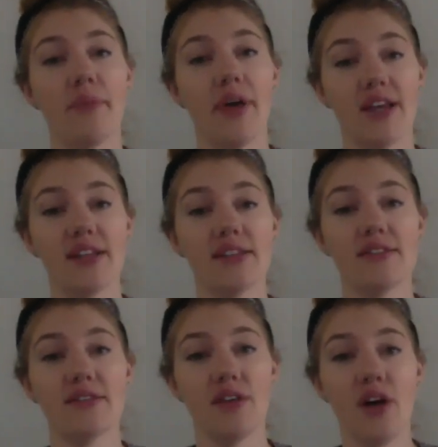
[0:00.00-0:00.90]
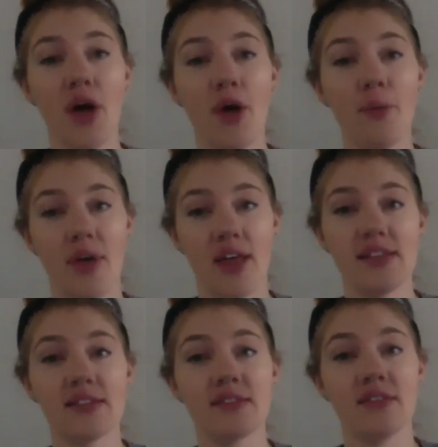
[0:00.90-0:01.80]
pencil,
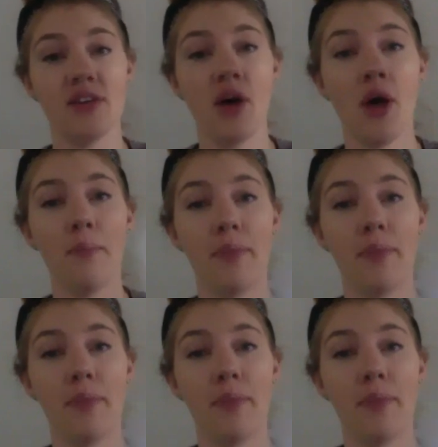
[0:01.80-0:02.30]
pencil.